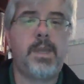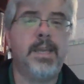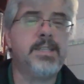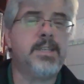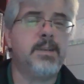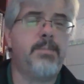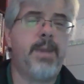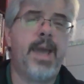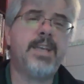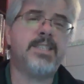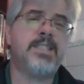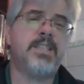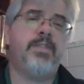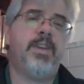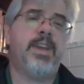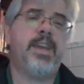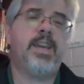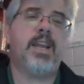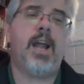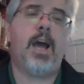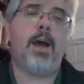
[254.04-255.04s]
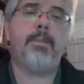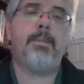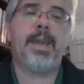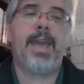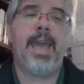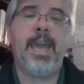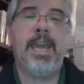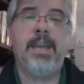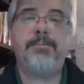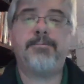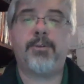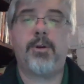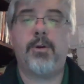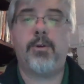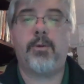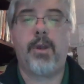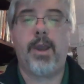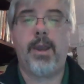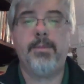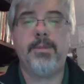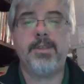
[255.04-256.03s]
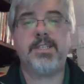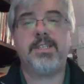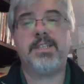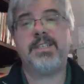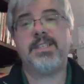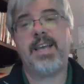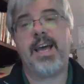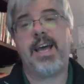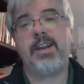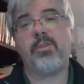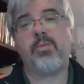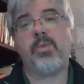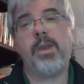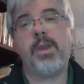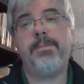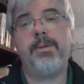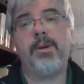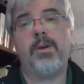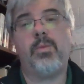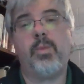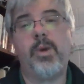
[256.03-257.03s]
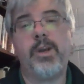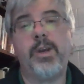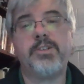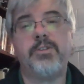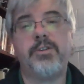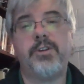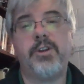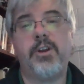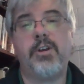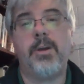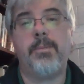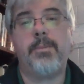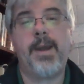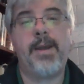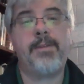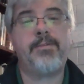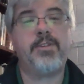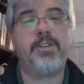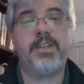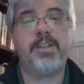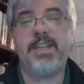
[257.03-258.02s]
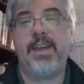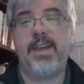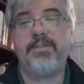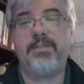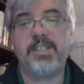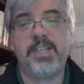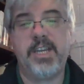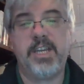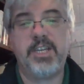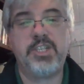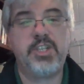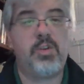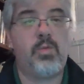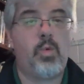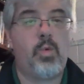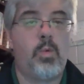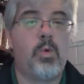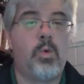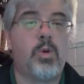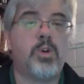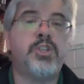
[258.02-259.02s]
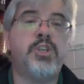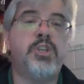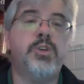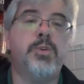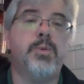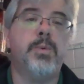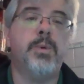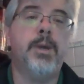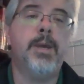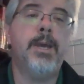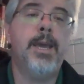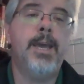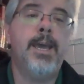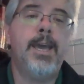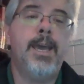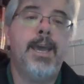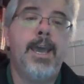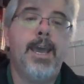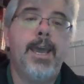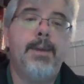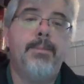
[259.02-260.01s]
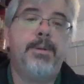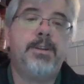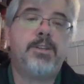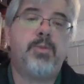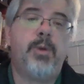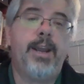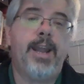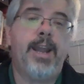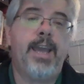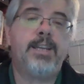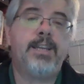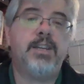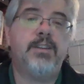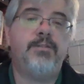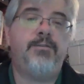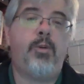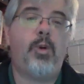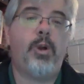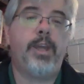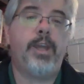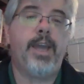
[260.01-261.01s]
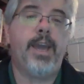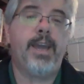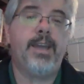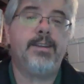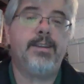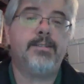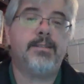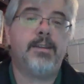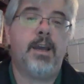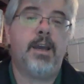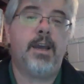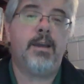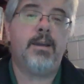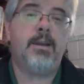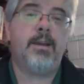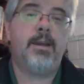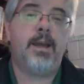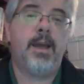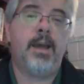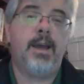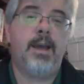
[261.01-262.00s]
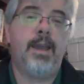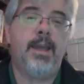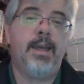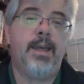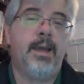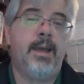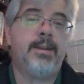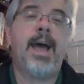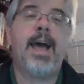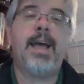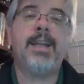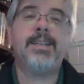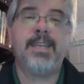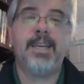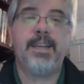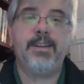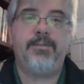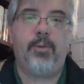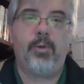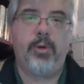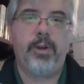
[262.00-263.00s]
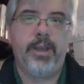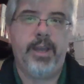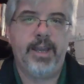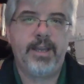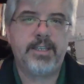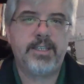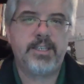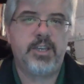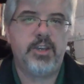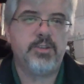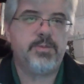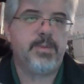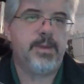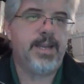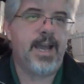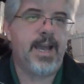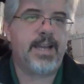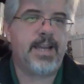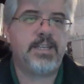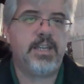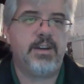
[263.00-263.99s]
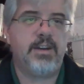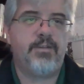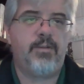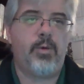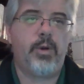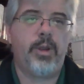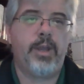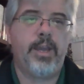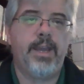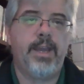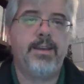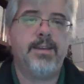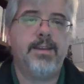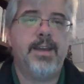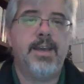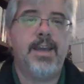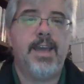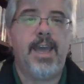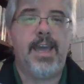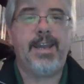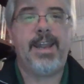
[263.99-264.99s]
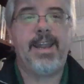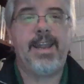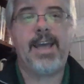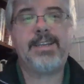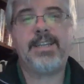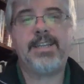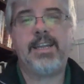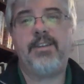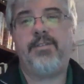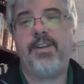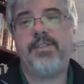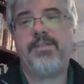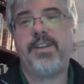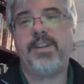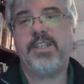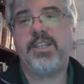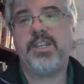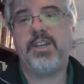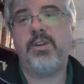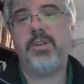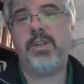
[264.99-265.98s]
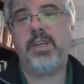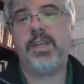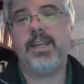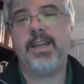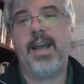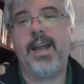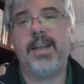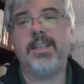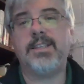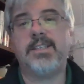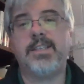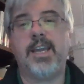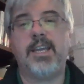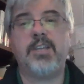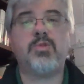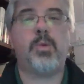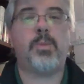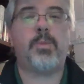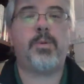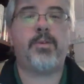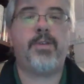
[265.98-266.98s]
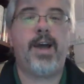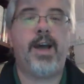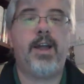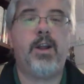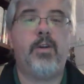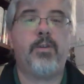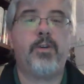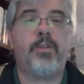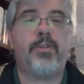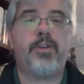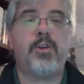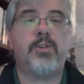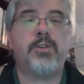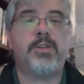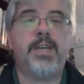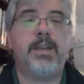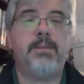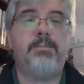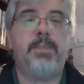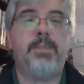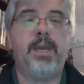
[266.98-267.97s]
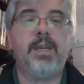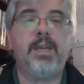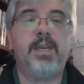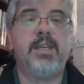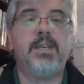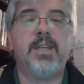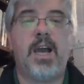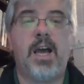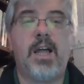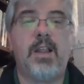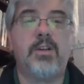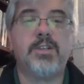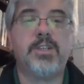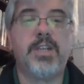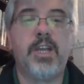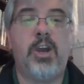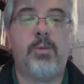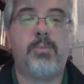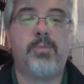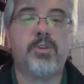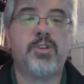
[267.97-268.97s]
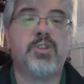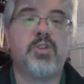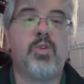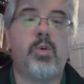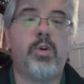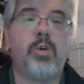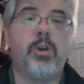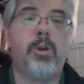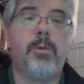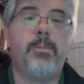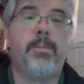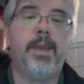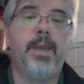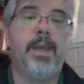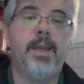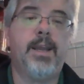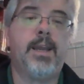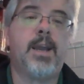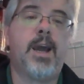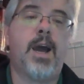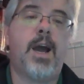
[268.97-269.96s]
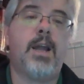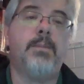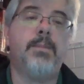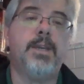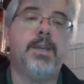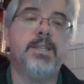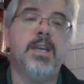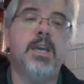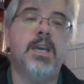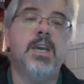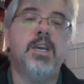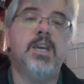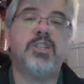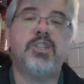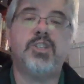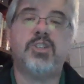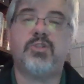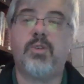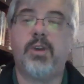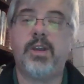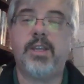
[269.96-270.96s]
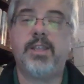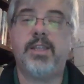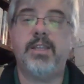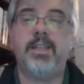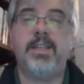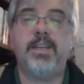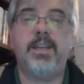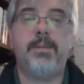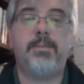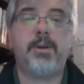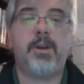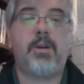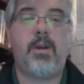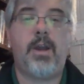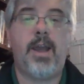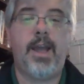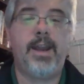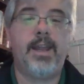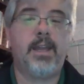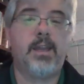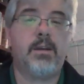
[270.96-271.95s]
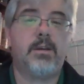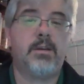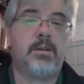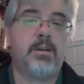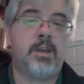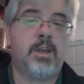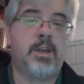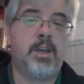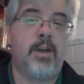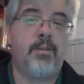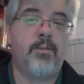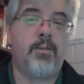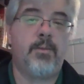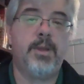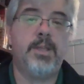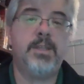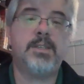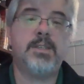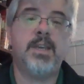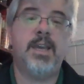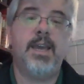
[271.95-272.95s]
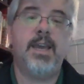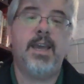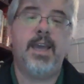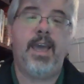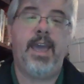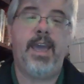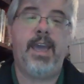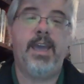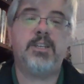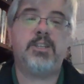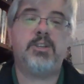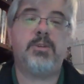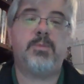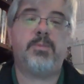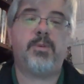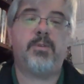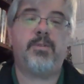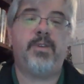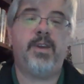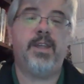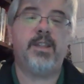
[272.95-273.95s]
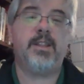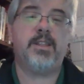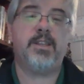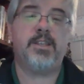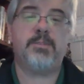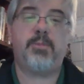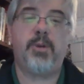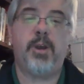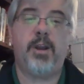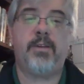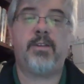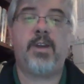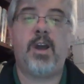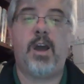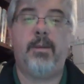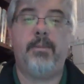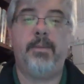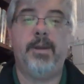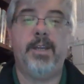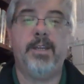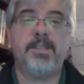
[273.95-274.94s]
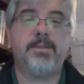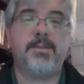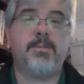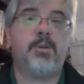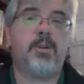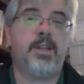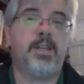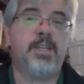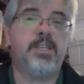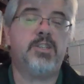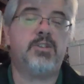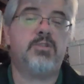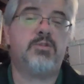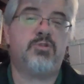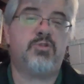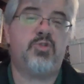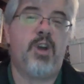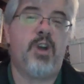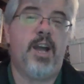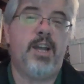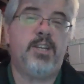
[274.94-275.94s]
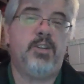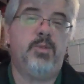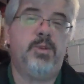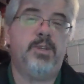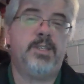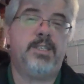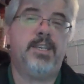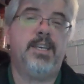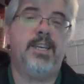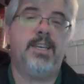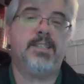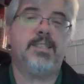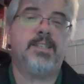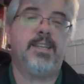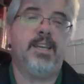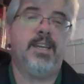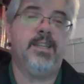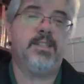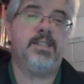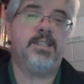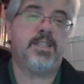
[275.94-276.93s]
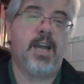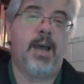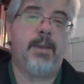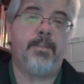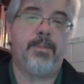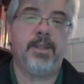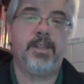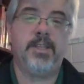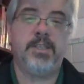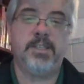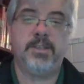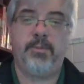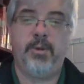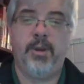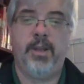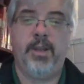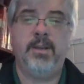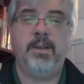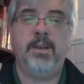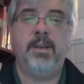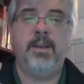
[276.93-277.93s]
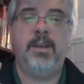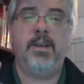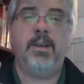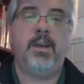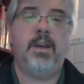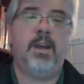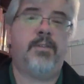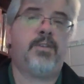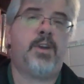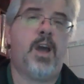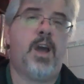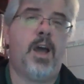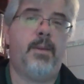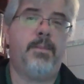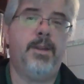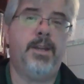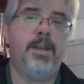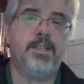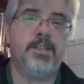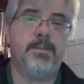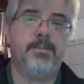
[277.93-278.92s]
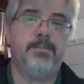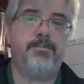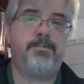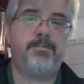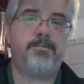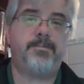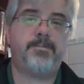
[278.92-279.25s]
It's a massive economic aid program. It's designed to rebuild Western Europe after the devastation of World War II. Between 1948 and 1952, the United States will provide over $13 billion to help restore European economies, strengthen the democratic governments, and to prevent the spread of communism, or at least try to assist in stopping the spread of communism.